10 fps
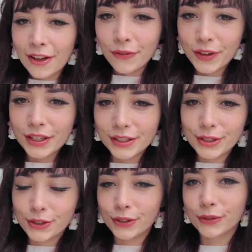
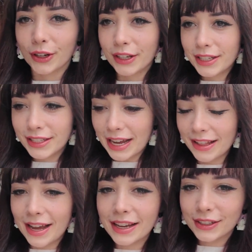fingers crossed,
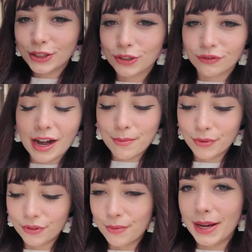I
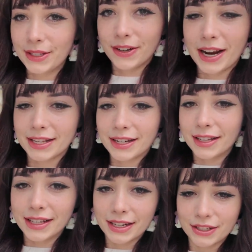scrambled through my suitcase and I
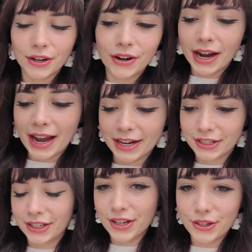was like, no, I
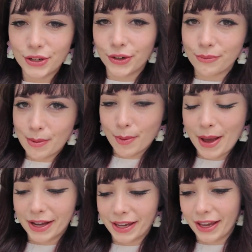actually just don't remember
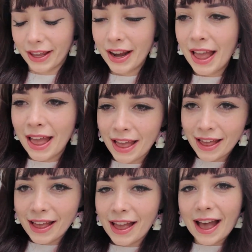packing it
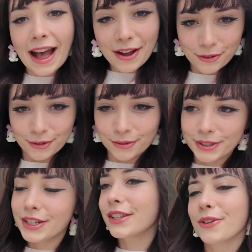at all,
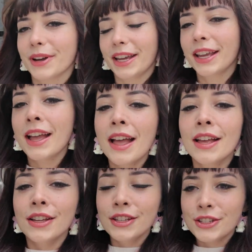which is annoying.
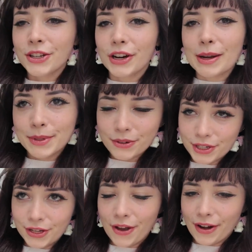So I'm still
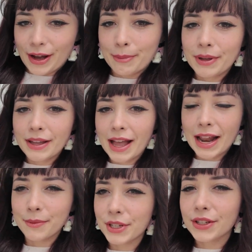going to turn up
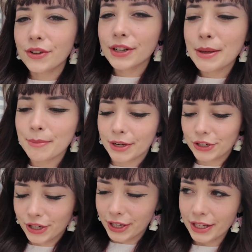and I'm just not going to
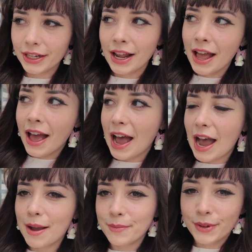mention it.
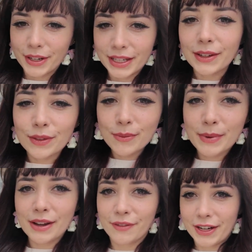I'm going to give them
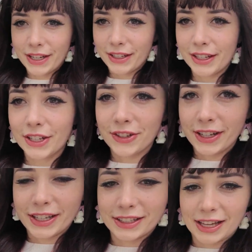my regular
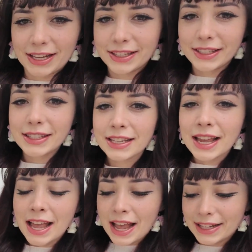Australian license
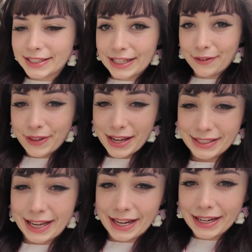and see if they
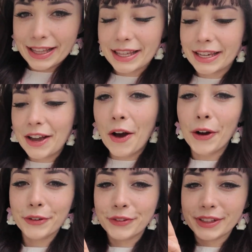say anything.
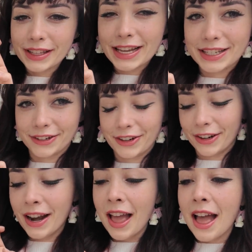Hopefully they
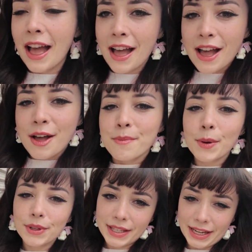don't.
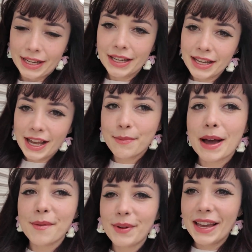But we'll see. It
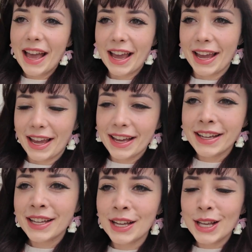might be a
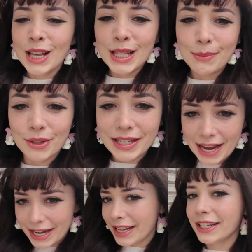
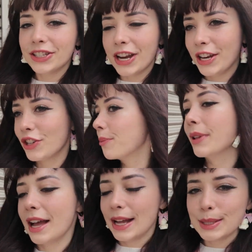spontaneous change of
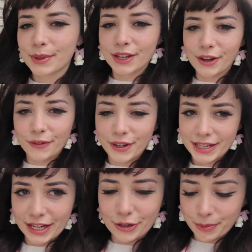plans. We could go for a
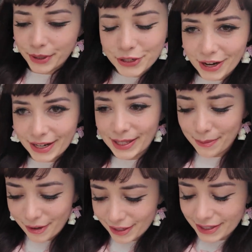day trip on the train
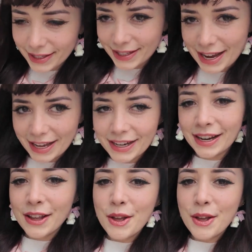somewhere else instead.